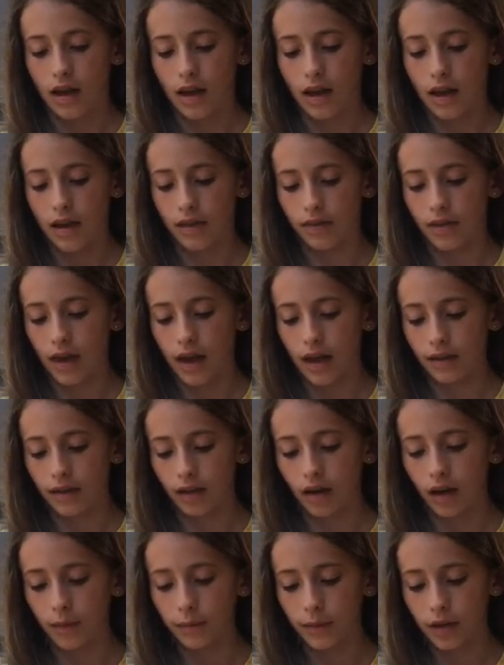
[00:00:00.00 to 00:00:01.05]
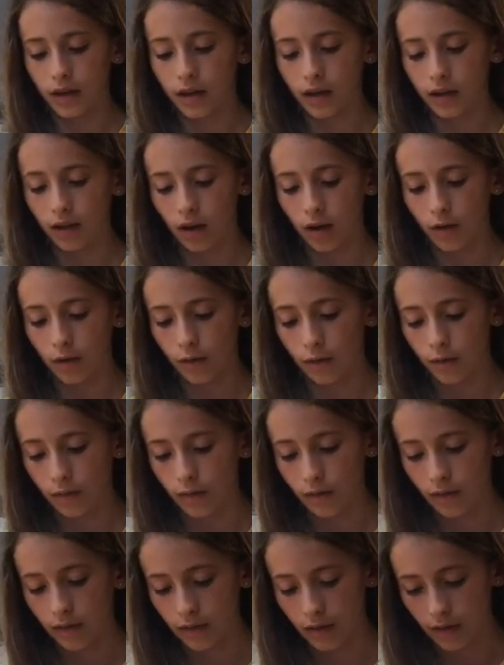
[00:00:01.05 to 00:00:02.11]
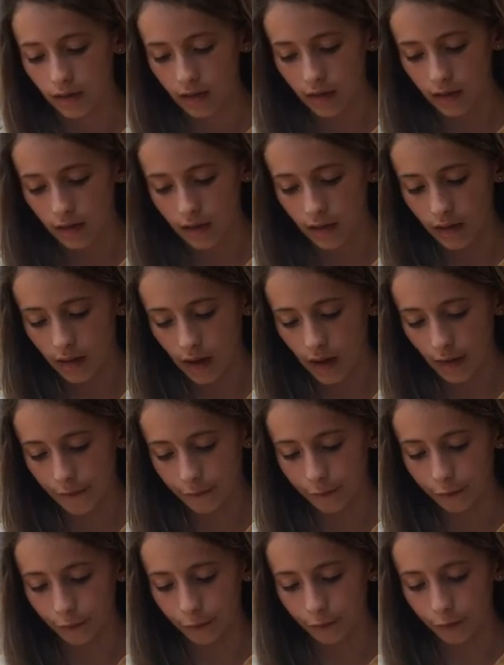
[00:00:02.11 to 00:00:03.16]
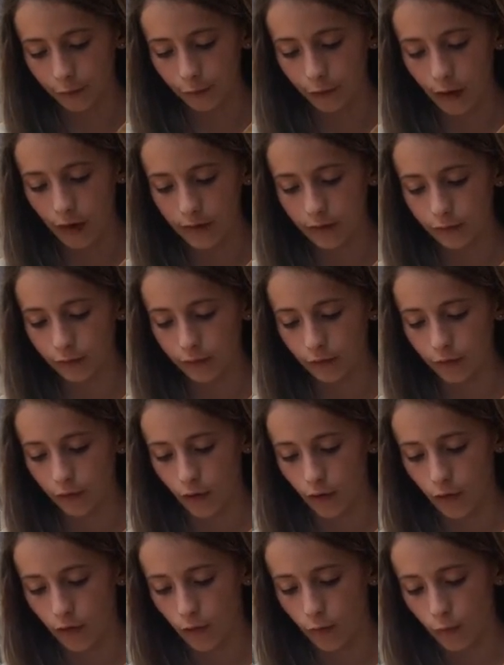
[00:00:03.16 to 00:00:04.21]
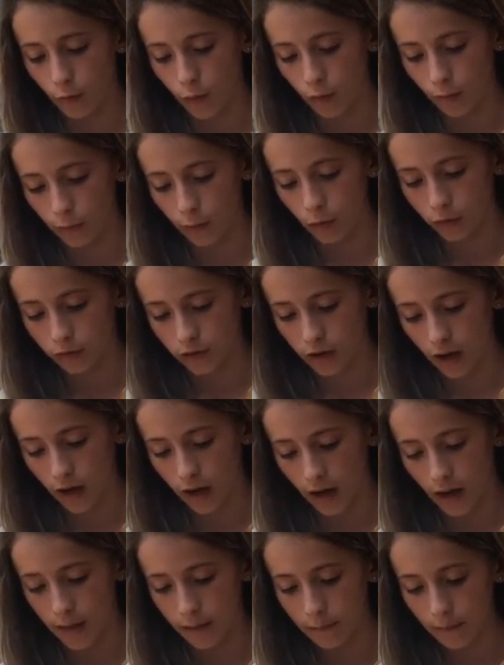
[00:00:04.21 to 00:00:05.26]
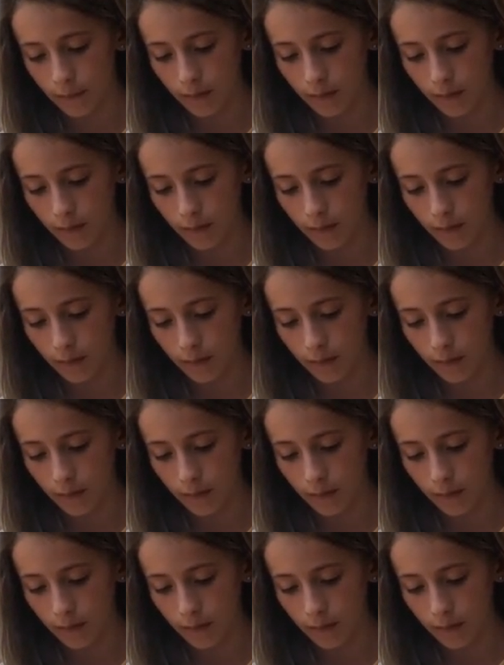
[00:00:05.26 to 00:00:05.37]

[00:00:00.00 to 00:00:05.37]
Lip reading: And then I'm going to go and thread through one more time.